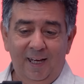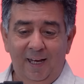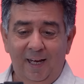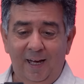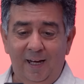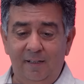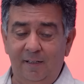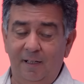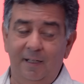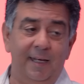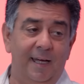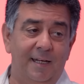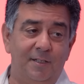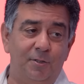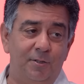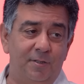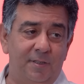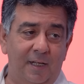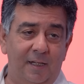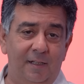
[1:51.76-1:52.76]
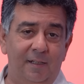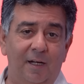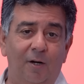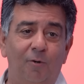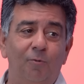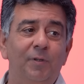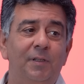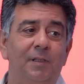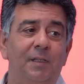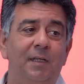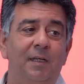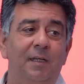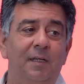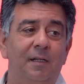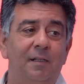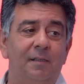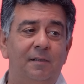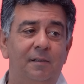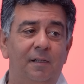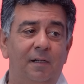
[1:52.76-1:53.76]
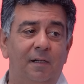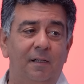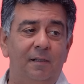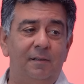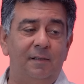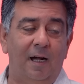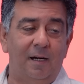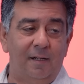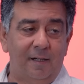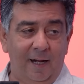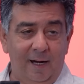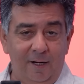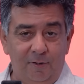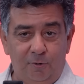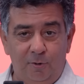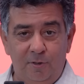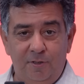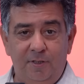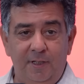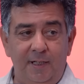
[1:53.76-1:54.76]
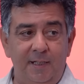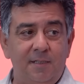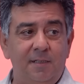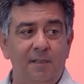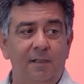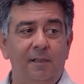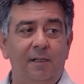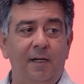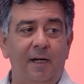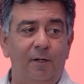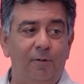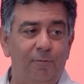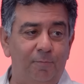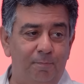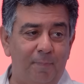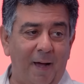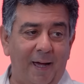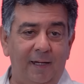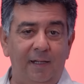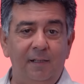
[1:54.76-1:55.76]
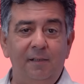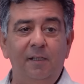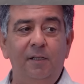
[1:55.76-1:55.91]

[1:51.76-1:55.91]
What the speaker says: And really, as you said, now with the Tata Altroz Racer kind of back in